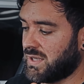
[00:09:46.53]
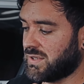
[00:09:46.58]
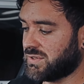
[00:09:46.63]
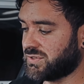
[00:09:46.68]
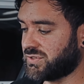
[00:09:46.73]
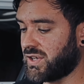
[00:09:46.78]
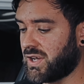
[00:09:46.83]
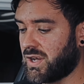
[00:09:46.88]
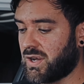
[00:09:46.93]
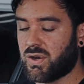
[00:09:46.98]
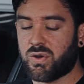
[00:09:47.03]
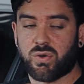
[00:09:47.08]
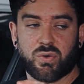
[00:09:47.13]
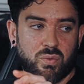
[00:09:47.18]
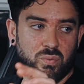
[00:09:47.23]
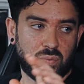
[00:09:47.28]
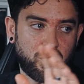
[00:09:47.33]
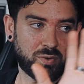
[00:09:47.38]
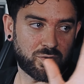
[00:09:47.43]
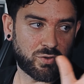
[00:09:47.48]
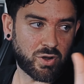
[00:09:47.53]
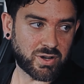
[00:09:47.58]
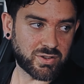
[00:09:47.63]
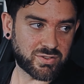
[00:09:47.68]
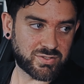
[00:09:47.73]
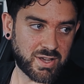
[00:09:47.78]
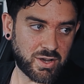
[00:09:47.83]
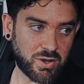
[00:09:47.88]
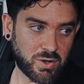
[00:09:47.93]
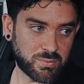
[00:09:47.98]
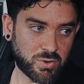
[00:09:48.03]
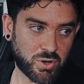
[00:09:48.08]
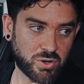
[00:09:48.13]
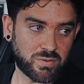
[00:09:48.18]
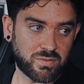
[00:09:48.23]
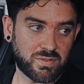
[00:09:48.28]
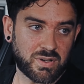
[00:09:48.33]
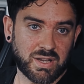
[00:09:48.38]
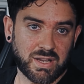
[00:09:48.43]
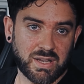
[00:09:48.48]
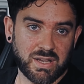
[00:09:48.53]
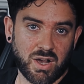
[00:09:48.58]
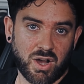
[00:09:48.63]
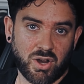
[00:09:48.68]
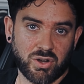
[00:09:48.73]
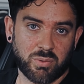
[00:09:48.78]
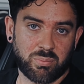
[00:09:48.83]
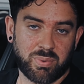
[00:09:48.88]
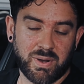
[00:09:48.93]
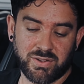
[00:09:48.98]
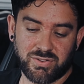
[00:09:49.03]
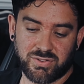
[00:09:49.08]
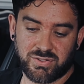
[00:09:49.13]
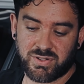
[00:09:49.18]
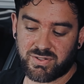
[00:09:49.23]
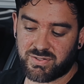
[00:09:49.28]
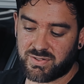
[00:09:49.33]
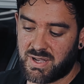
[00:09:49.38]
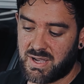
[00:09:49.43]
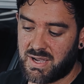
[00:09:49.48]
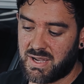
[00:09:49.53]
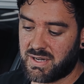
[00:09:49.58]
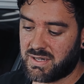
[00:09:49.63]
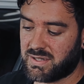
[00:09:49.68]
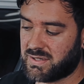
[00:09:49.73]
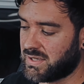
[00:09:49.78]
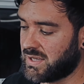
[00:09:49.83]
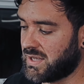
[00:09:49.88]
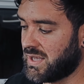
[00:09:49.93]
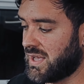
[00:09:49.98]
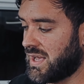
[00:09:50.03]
So we've got it set up currently on the passenger side,